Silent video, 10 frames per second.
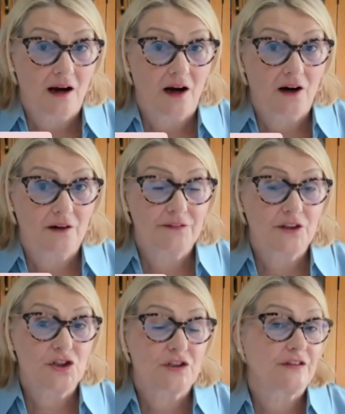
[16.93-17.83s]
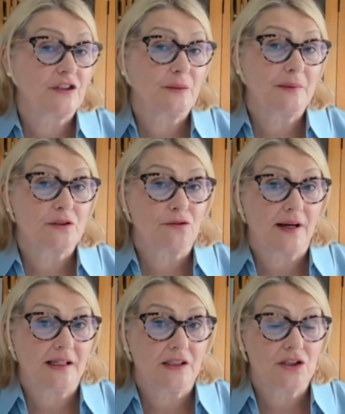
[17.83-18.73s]
of the Just for Tummies
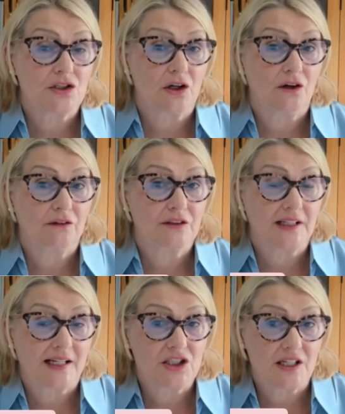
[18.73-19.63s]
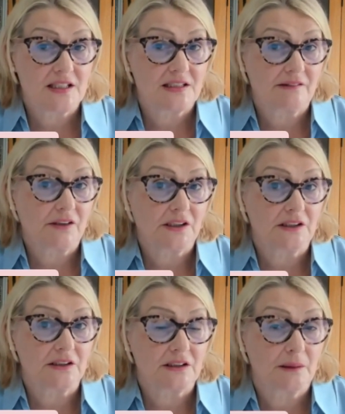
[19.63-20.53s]
range of digestive, gut,